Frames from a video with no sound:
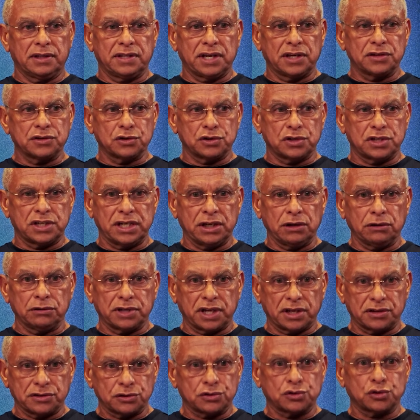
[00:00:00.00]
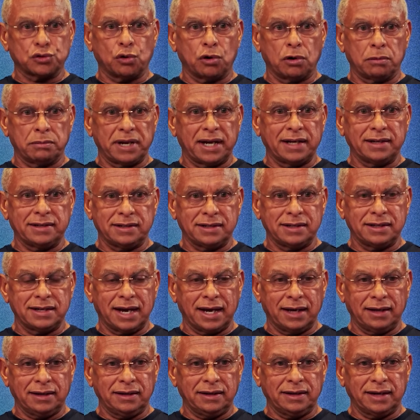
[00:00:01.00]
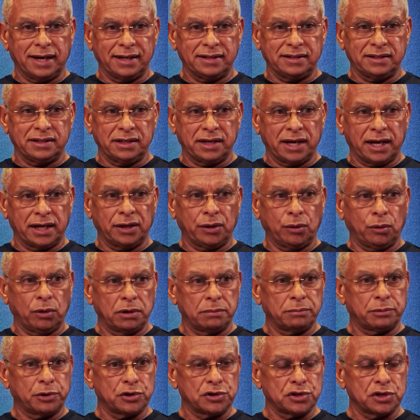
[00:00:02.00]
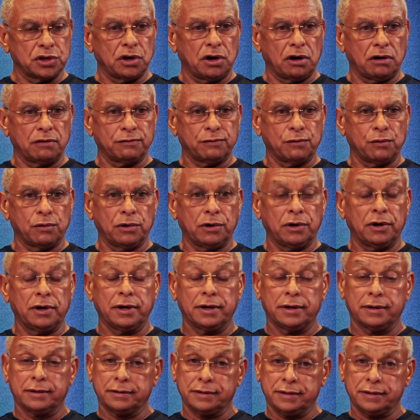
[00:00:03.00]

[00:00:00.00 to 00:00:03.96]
Desert Shield, Desert Storm, 1990, 1991 Persian Gulf War.